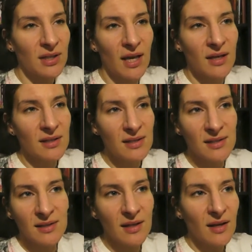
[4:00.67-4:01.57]

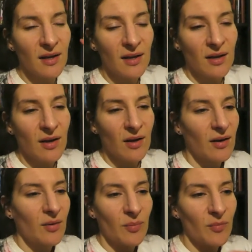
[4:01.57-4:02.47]
days
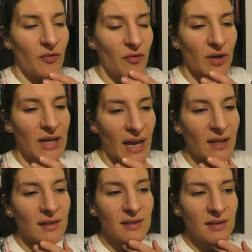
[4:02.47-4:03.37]
for
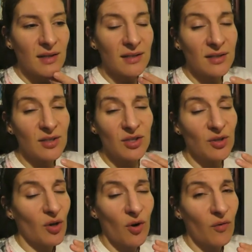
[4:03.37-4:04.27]
Lent. I didn't
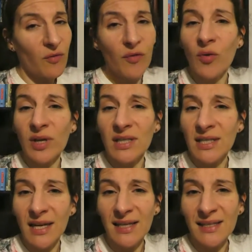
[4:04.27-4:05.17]
do the whole 40
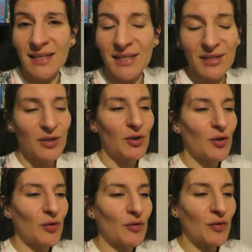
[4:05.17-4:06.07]
days
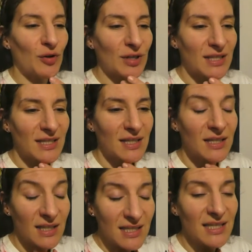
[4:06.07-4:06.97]
for
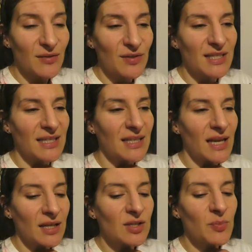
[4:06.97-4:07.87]
nativity
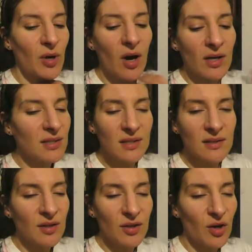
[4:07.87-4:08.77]
lent, but I
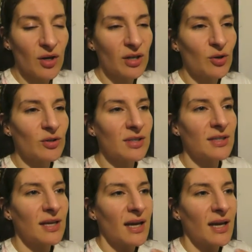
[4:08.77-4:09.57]
did 30 odd.